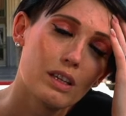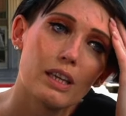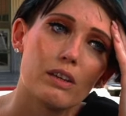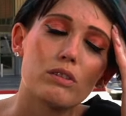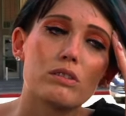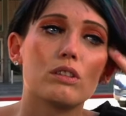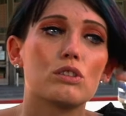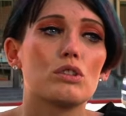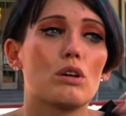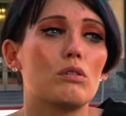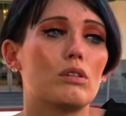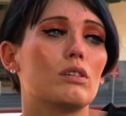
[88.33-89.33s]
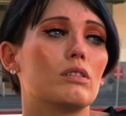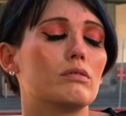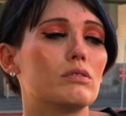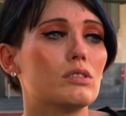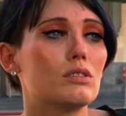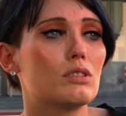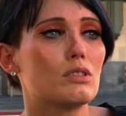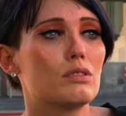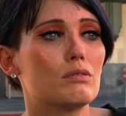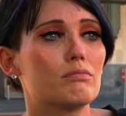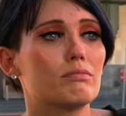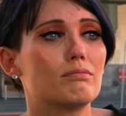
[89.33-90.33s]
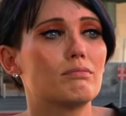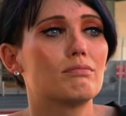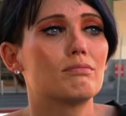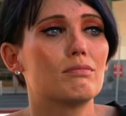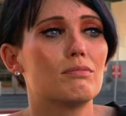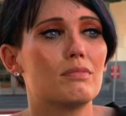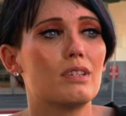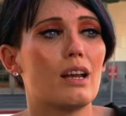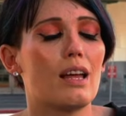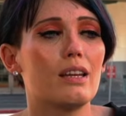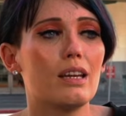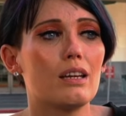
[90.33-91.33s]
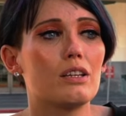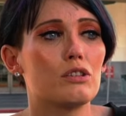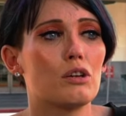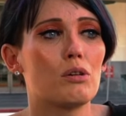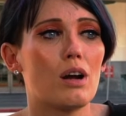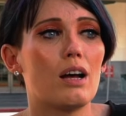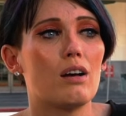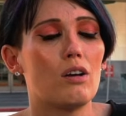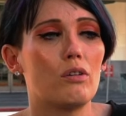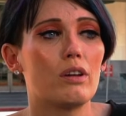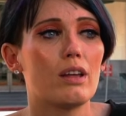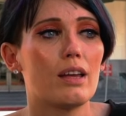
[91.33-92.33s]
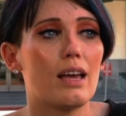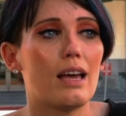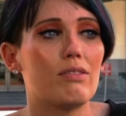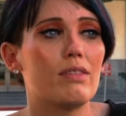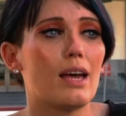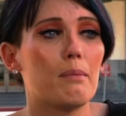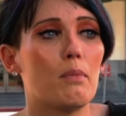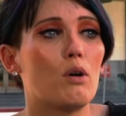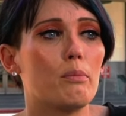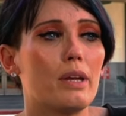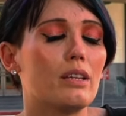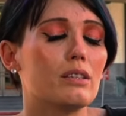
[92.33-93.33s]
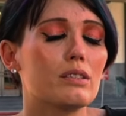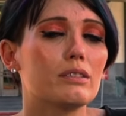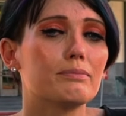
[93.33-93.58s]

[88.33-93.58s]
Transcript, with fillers: He was the shoulder that I needed to cry on at that moment.